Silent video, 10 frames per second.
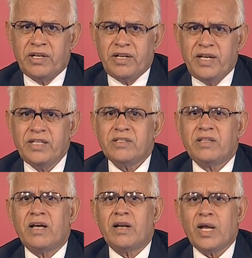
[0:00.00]
is
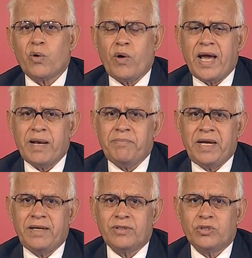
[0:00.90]
the
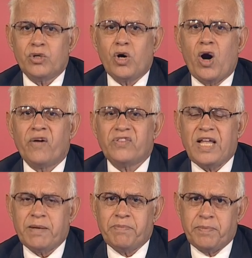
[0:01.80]
requirement of
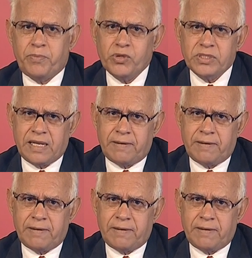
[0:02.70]
that proposal,